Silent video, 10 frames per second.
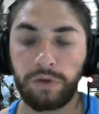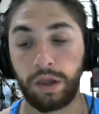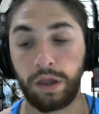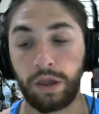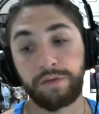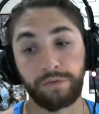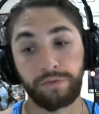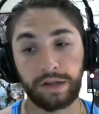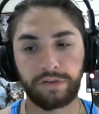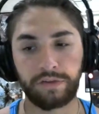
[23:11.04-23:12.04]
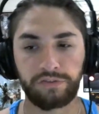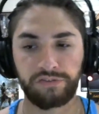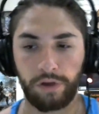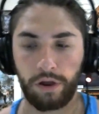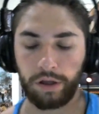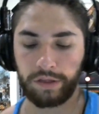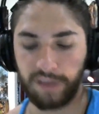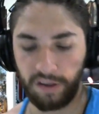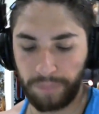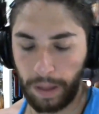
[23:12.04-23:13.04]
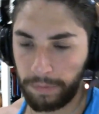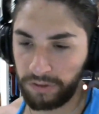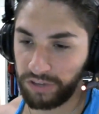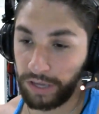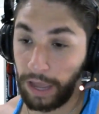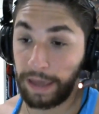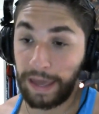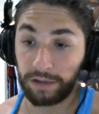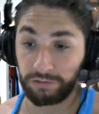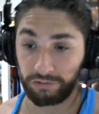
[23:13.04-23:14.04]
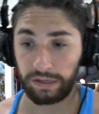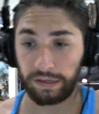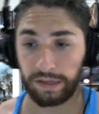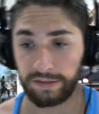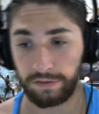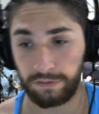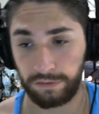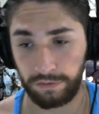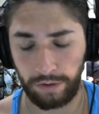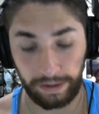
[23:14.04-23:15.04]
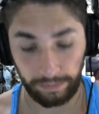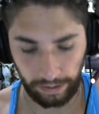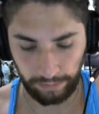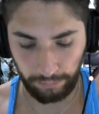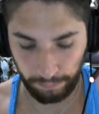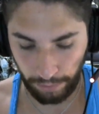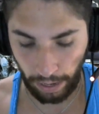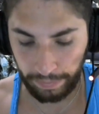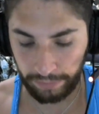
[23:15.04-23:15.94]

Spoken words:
a lot of research on self-publishing. I actually listen to, I probably